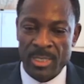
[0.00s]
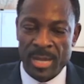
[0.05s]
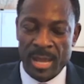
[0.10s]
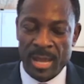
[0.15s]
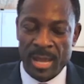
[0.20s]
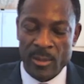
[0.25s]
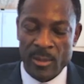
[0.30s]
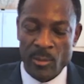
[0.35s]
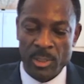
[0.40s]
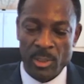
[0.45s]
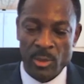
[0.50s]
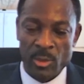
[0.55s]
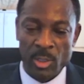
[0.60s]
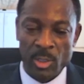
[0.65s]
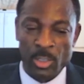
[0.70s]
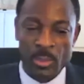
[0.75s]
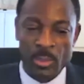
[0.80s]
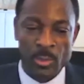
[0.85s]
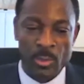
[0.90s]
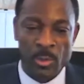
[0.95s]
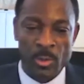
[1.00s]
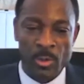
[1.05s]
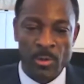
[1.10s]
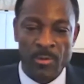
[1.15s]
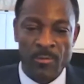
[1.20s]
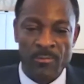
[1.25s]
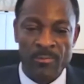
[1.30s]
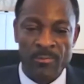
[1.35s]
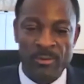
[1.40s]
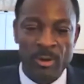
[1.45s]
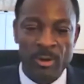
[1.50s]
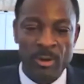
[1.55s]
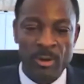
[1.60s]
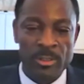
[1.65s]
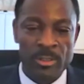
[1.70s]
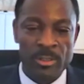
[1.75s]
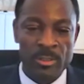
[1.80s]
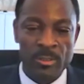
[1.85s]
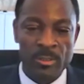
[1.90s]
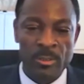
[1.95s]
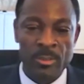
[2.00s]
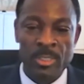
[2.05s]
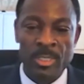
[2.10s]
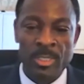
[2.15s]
there that we don't know of also.